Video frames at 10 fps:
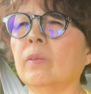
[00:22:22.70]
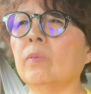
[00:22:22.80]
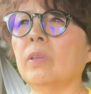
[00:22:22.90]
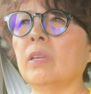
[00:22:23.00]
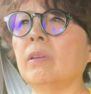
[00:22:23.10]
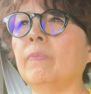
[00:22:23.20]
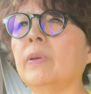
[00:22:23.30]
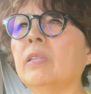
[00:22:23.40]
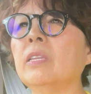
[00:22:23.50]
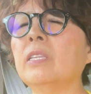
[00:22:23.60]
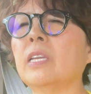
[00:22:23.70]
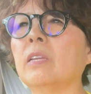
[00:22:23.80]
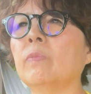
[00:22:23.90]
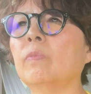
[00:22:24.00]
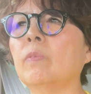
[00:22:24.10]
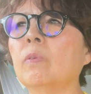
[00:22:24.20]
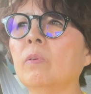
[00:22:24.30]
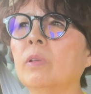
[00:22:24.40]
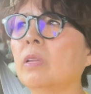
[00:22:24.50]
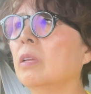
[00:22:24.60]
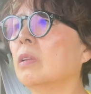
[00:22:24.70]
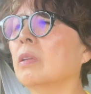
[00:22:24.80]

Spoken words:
Okay, about the typhoon,